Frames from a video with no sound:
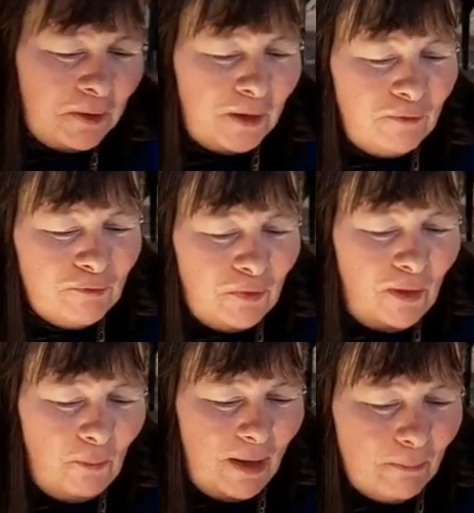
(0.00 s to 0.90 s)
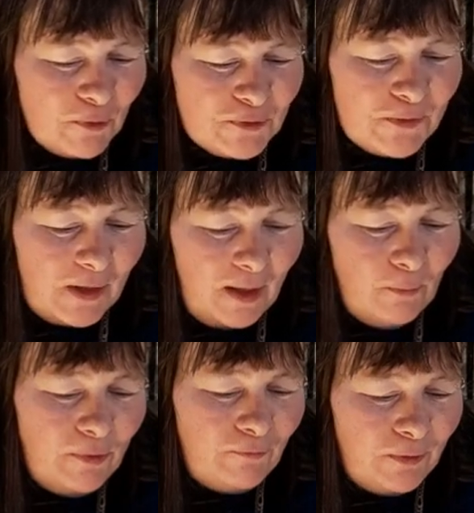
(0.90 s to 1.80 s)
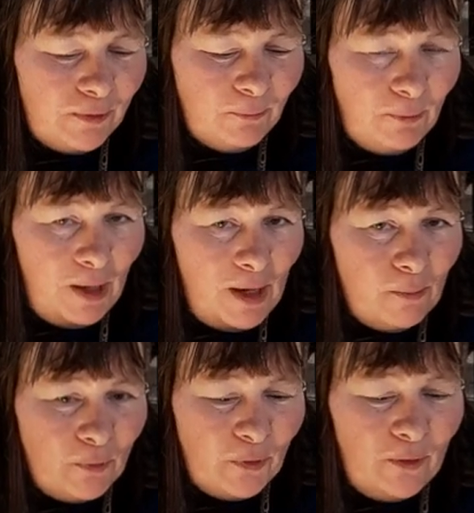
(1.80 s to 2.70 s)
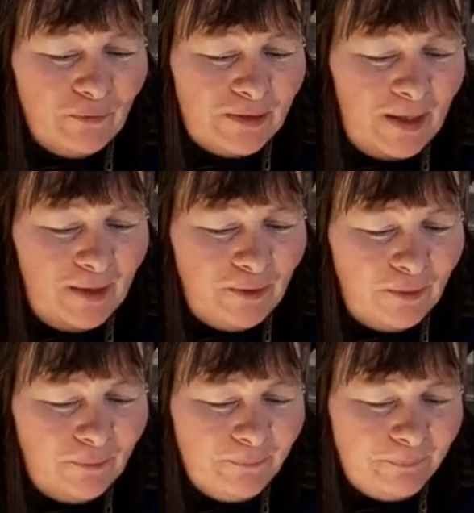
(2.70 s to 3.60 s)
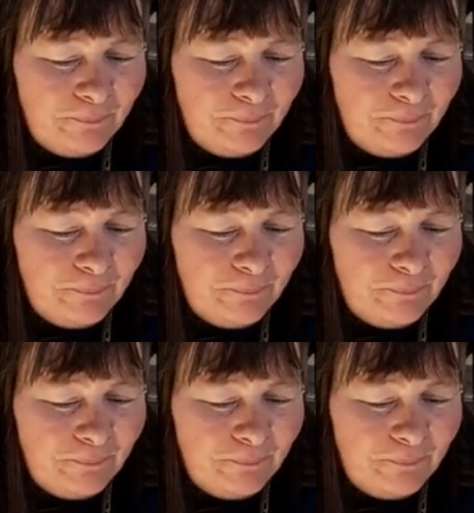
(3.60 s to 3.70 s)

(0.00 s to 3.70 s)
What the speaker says: "Even though I must die with you, I will not deny you."